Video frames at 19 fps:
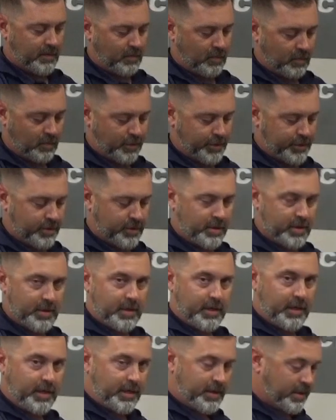washer
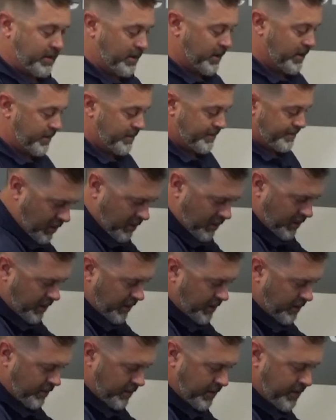and a nut. Then
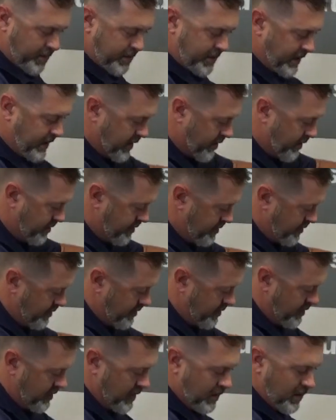again on the other side,
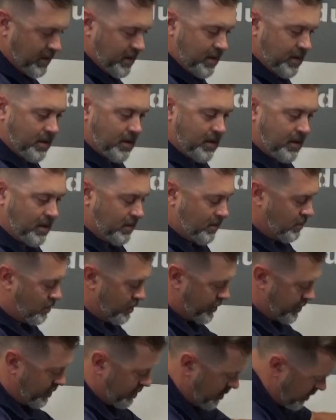lock
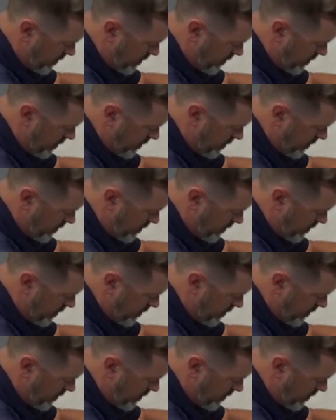washer